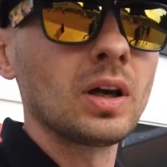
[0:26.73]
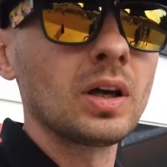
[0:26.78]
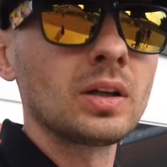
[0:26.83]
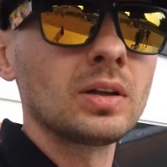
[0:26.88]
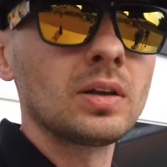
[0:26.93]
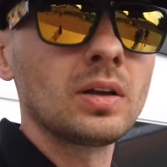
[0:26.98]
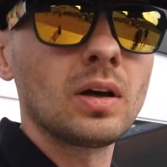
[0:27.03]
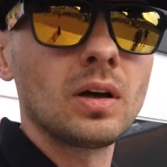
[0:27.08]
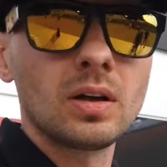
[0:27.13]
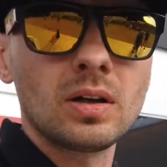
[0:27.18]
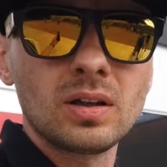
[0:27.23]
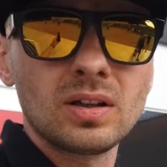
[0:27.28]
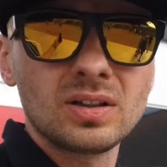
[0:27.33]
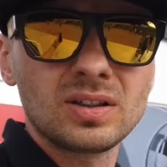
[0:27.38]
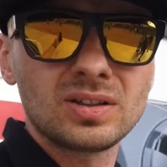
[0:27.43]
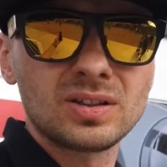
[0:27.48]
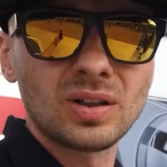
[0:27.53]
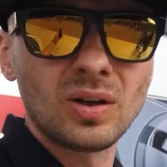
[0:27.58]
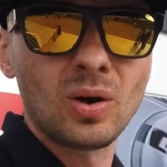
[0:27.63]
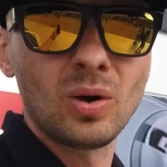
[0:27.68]

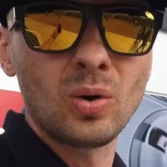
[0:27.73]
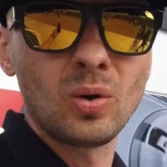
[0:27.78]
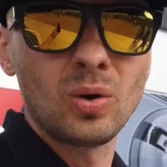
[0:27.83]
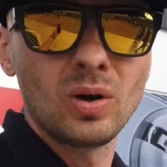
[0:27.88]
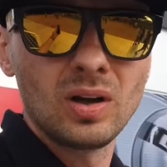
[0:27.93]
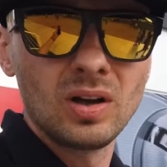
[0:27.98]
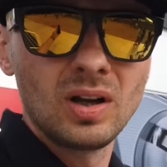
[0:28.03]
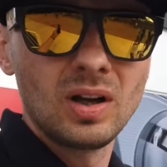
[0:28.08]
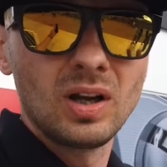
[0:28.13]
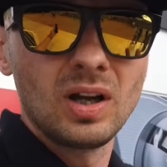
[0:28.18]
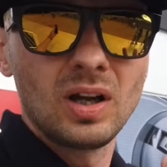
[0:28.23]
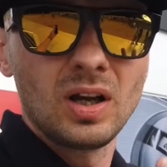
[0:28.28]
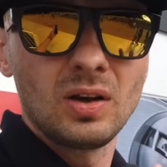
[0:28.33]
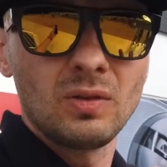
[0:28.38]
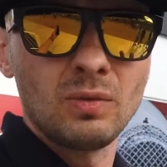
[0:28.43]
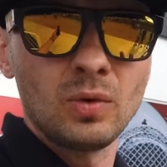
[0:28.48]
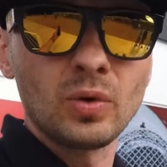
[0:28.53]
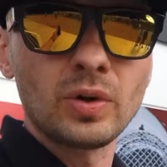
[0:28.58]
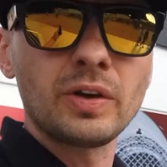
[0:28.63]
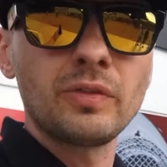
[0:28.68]
And so
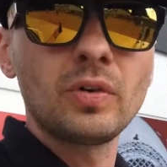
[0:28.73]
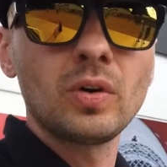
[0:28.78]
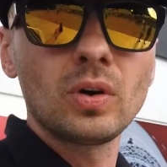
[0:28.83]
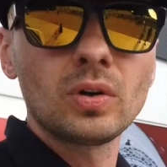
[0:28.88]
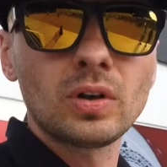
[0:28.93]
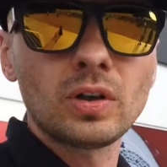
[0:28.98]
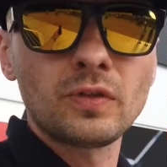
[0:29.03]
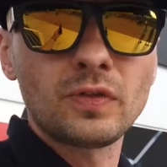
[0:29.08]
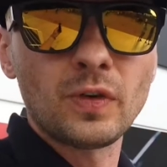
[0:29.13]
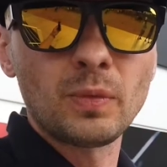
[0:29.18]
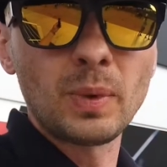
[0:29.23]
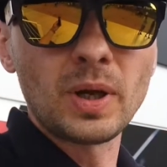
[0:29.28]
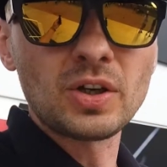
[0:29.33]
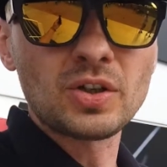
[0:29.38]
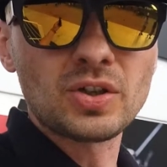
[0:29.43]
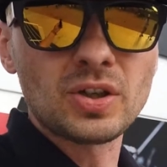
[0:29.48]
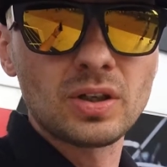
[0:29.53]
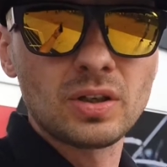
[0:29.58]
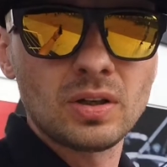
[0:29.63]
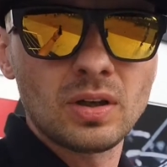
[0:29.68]
we'll give you all the
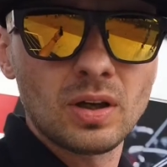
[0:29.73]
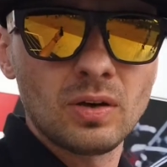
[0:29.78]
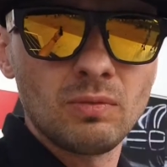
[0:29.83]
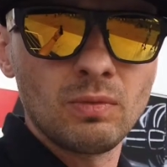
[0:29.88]
information,